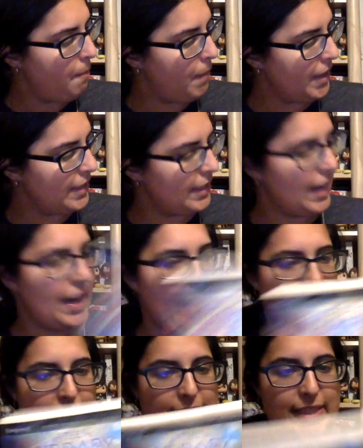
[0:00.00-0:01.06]
by Zane
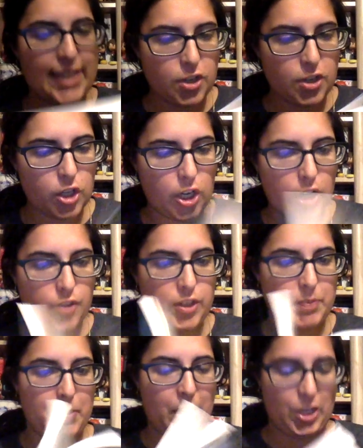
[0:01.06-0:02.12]
Alexander. This
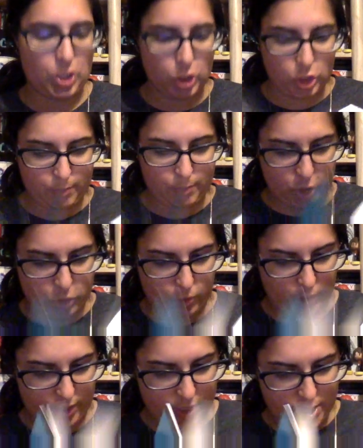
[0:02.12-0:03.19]
book is super
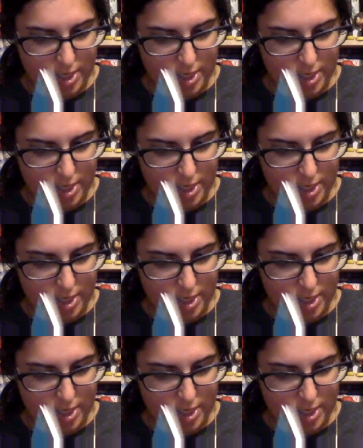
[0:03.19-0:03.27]
short.